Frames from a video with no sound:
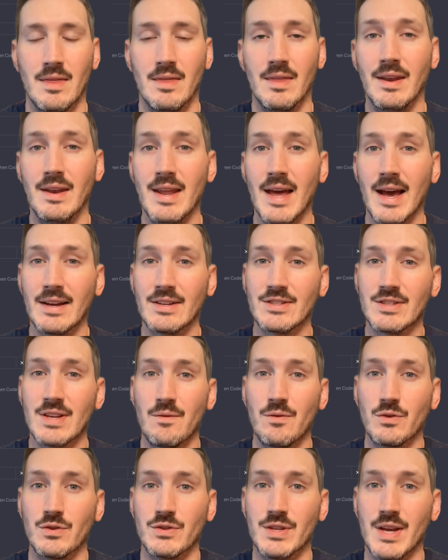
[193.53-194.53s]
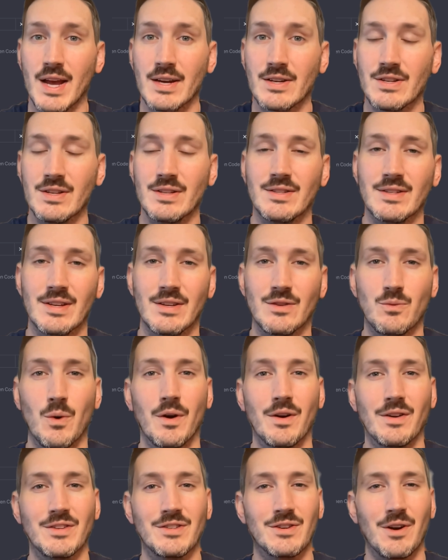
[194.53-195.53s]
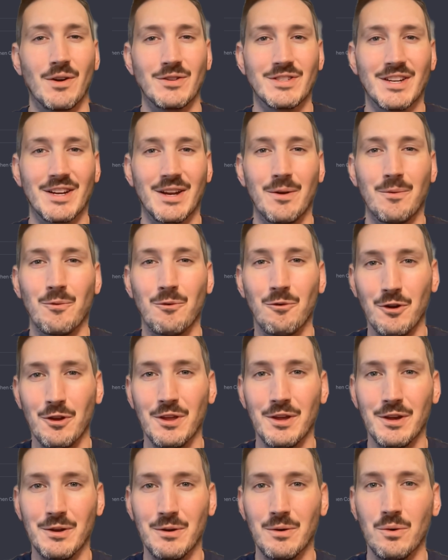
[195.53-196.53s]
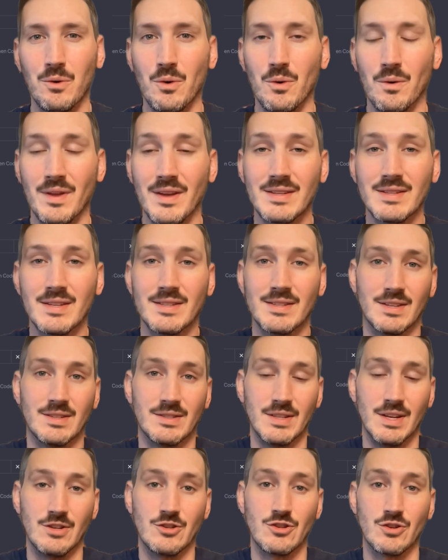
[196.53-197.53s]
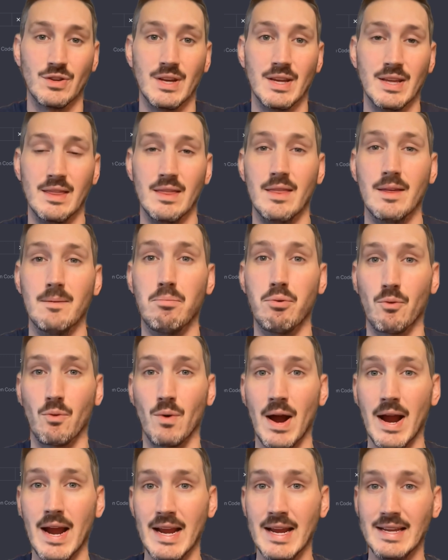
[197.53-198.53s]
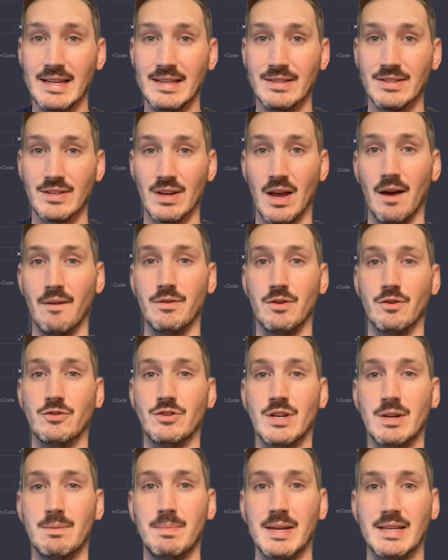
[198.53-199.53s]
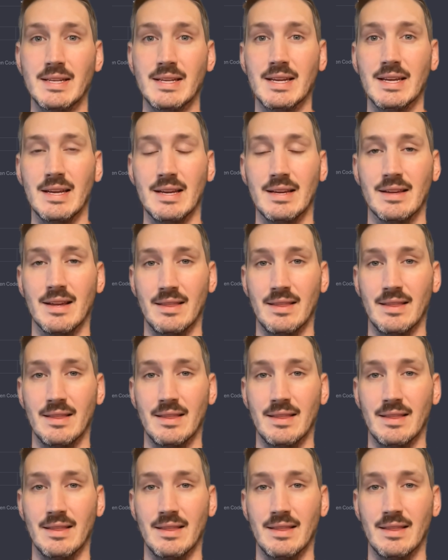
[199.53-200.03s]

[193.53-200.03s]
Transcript: The next several sections is where it starts to get really cool. This is essentially the brains of your GPT.